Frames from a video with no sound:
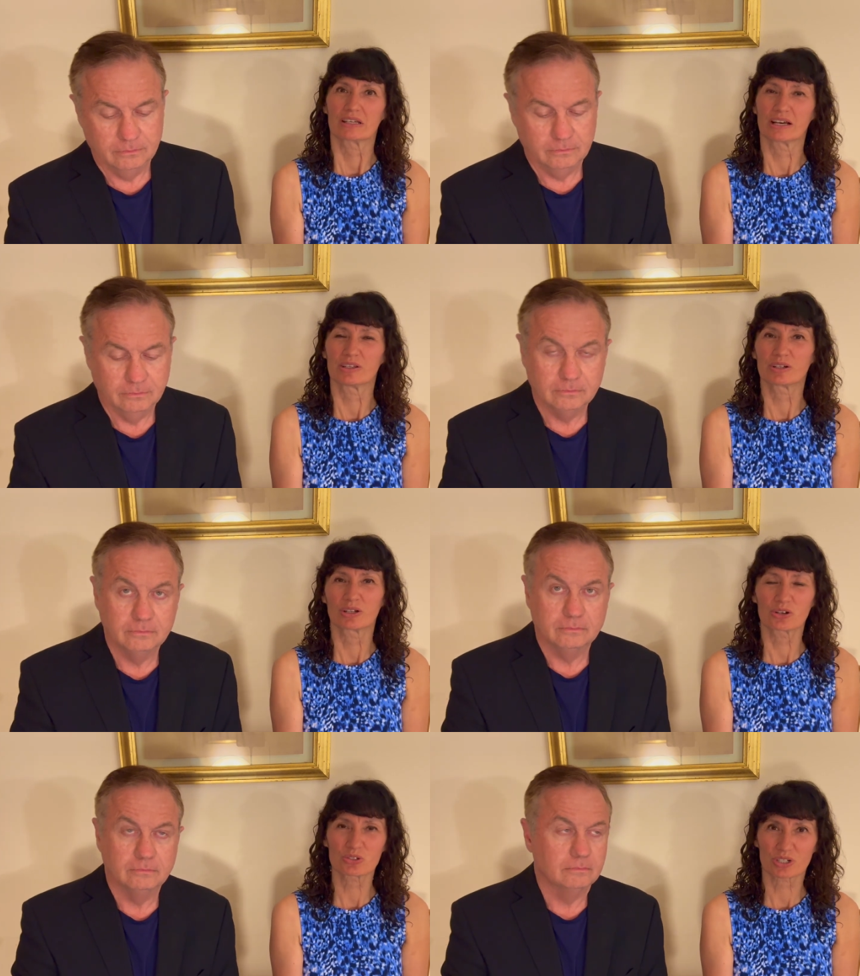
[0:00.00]
Speaker 1: Uh, you
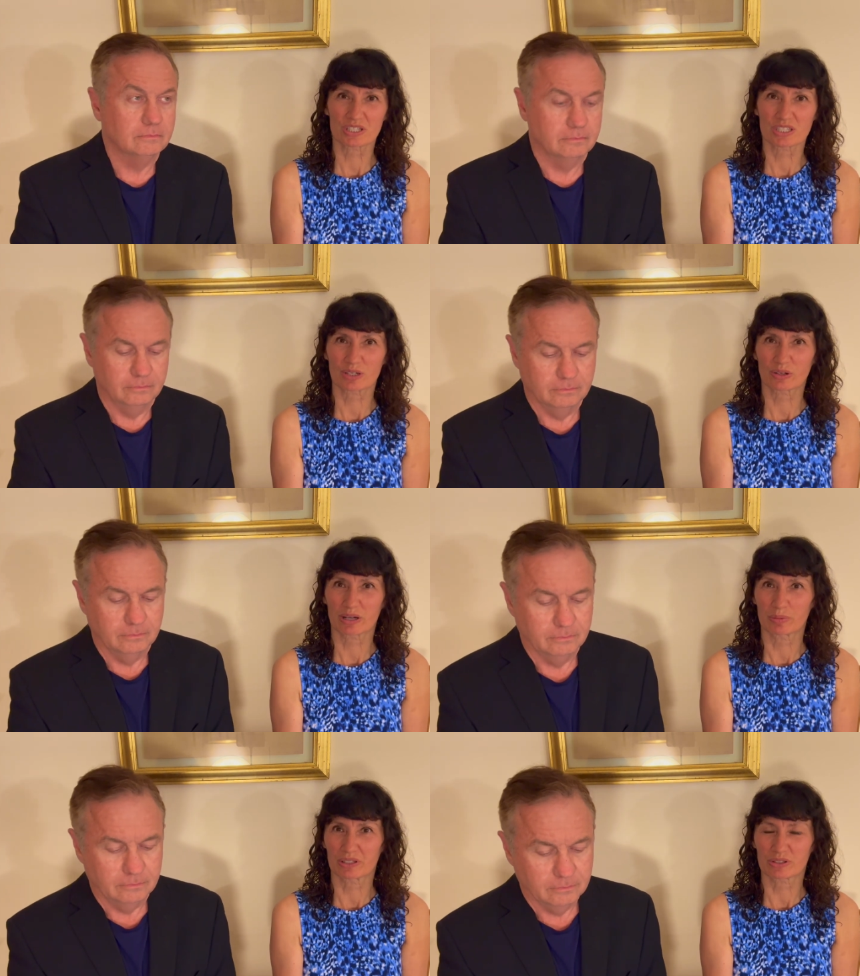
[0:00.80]
can also consider a
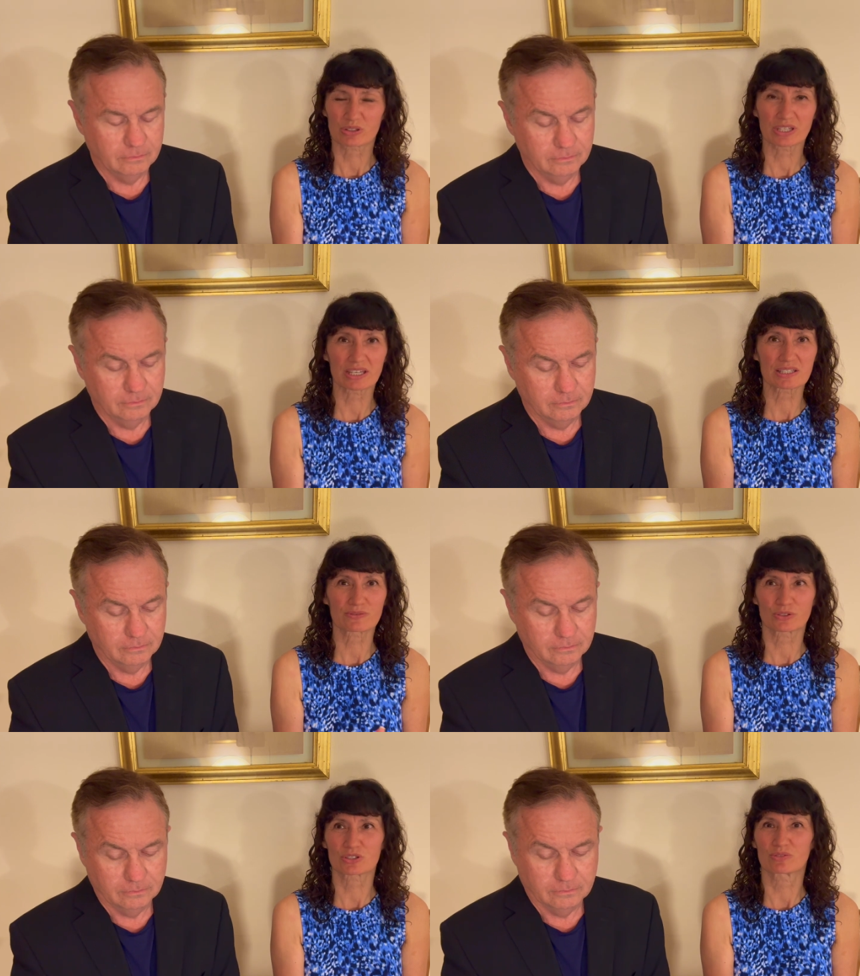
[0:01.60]
couple other things.
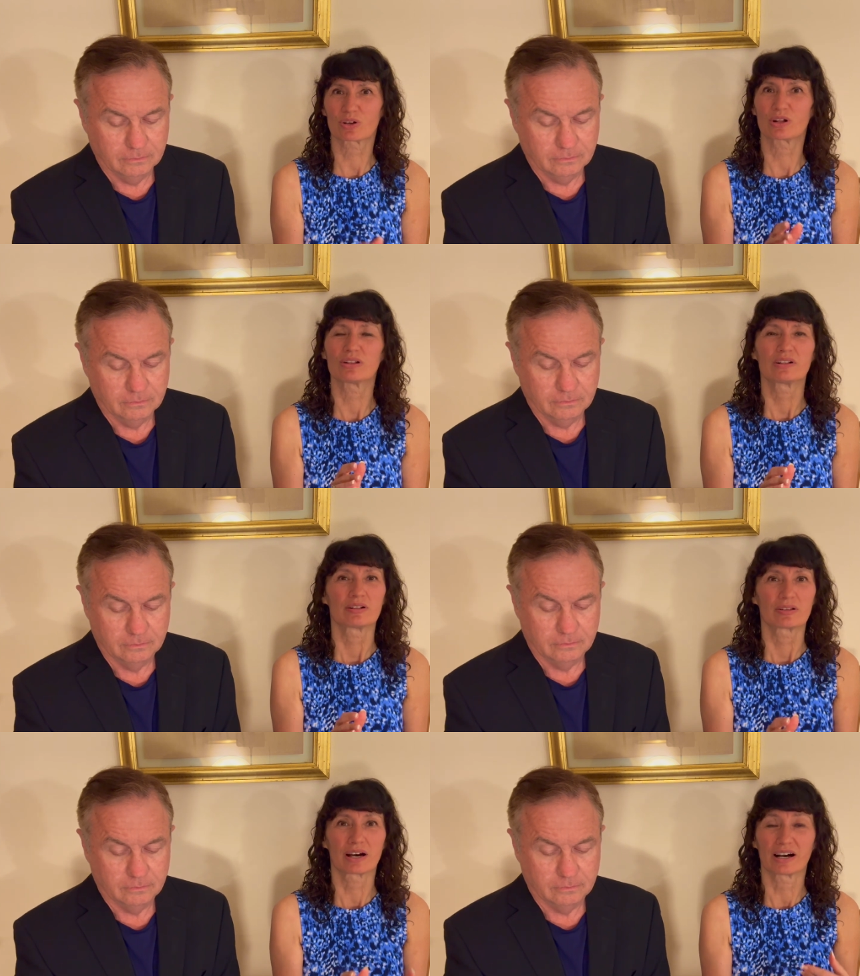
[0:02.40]
First of all,
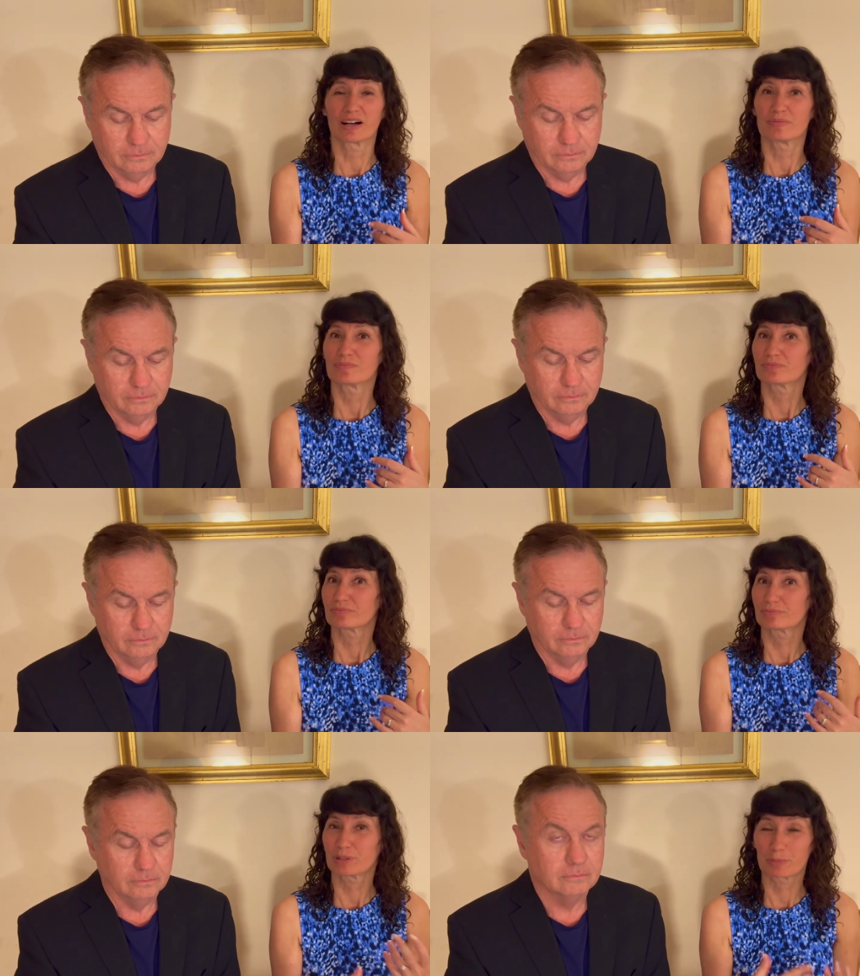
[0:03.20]
uh,
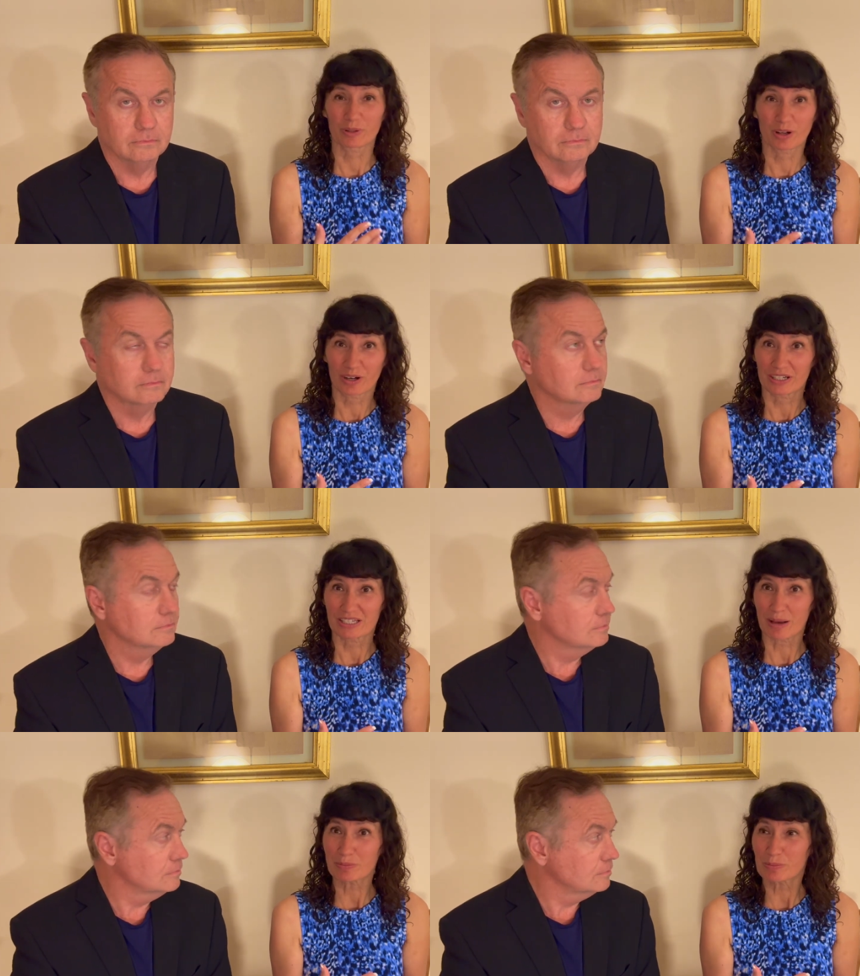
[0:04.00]
people are
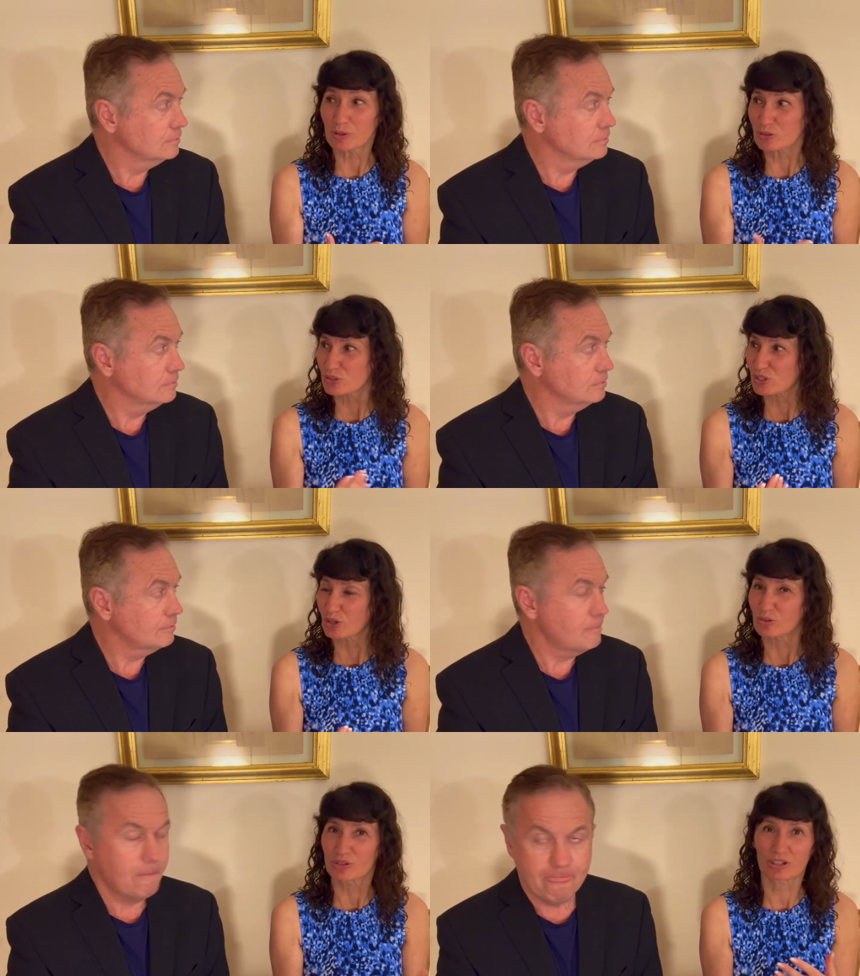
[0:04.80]
adaptable.
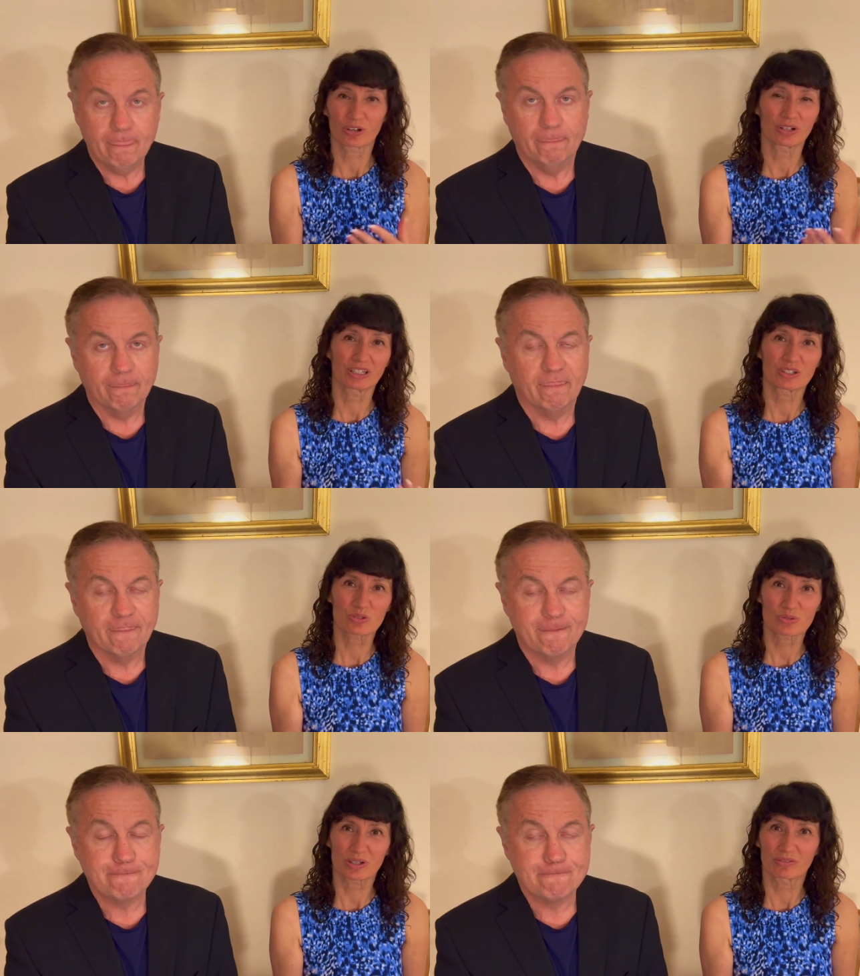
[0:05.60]
So the mm-hmm. current
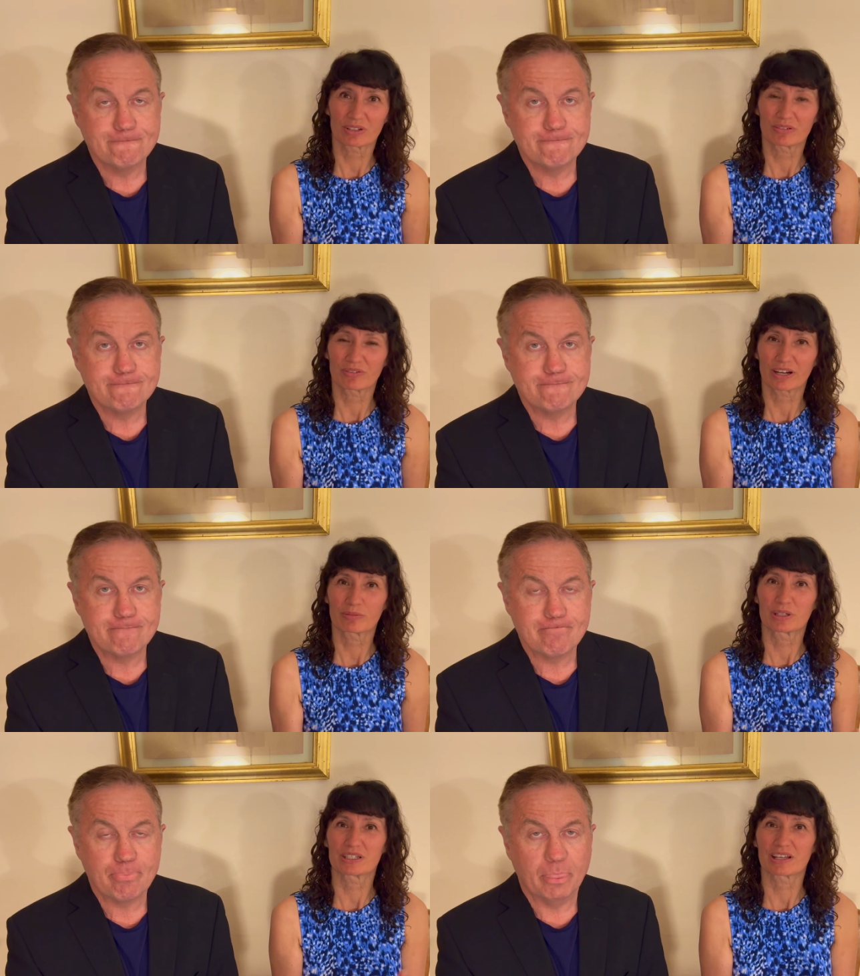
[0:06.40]
interest rate
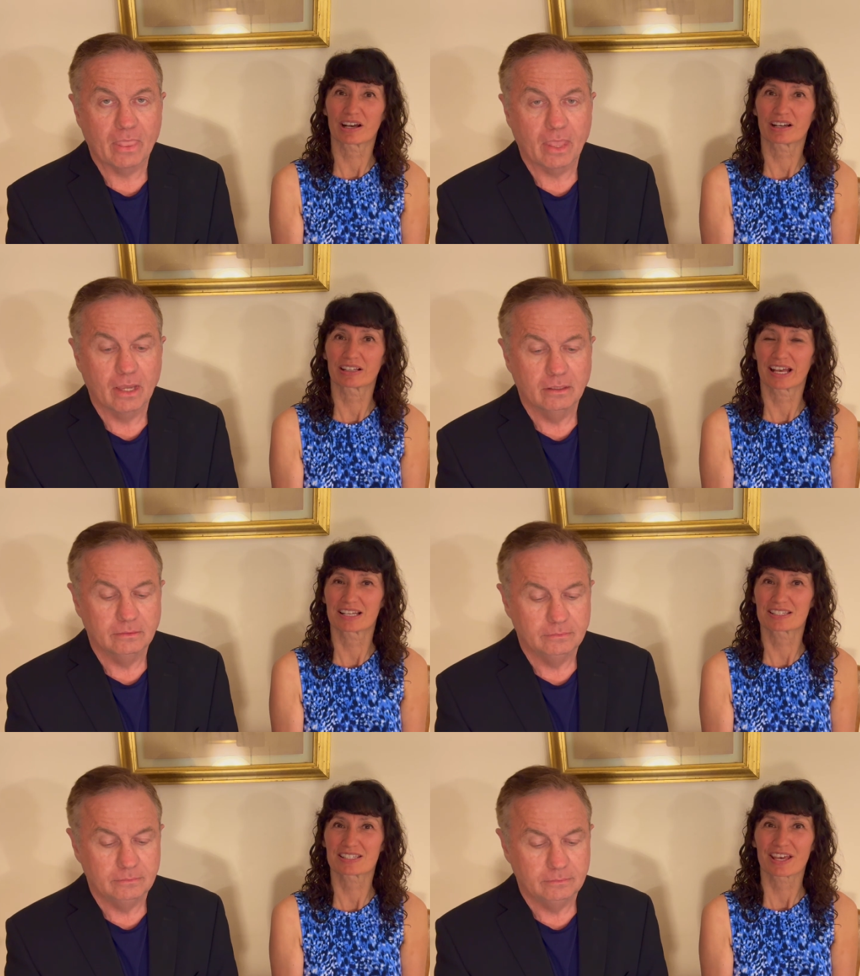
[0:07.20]
environment uh,
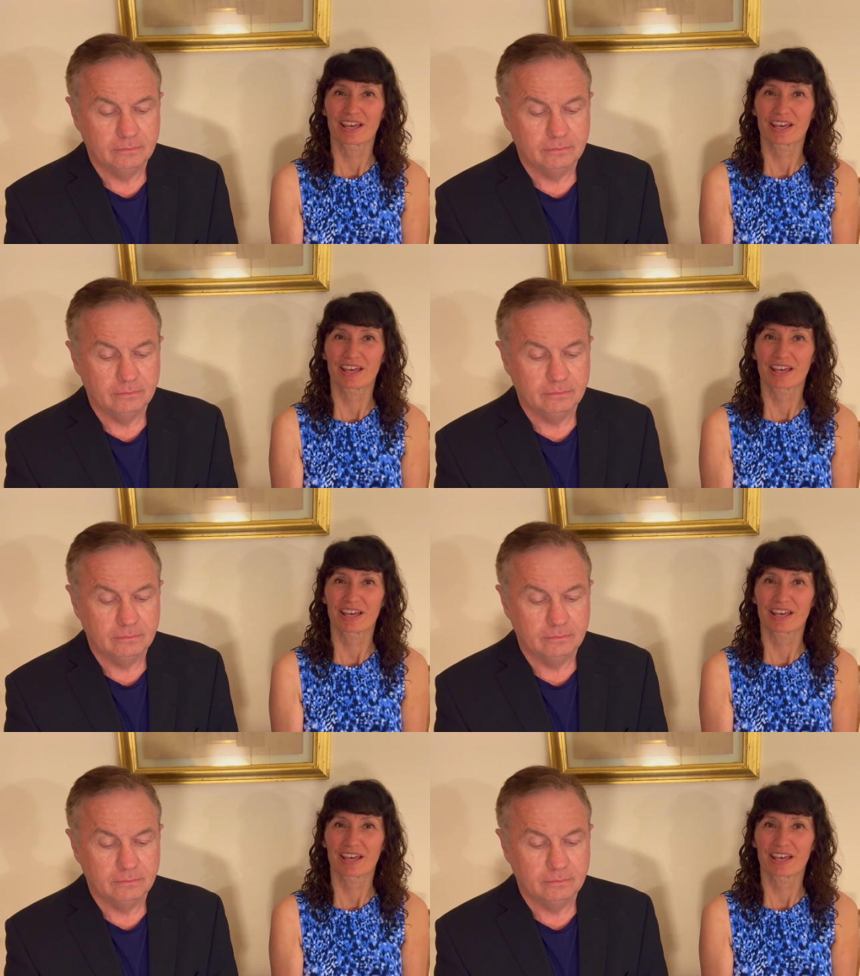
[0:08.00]
has